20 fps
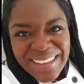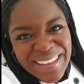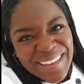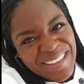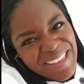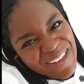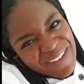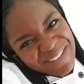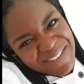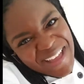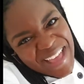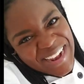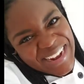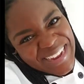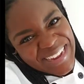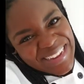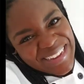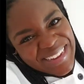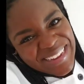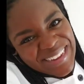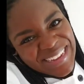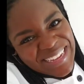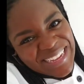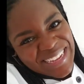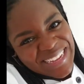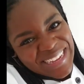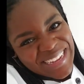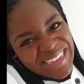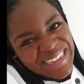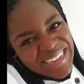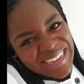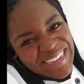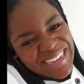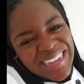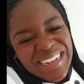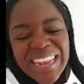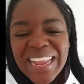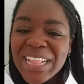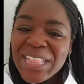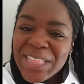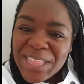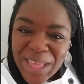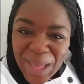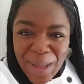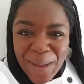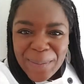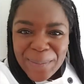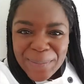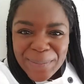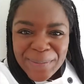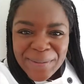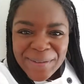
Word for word: Y'all ready? Let's go.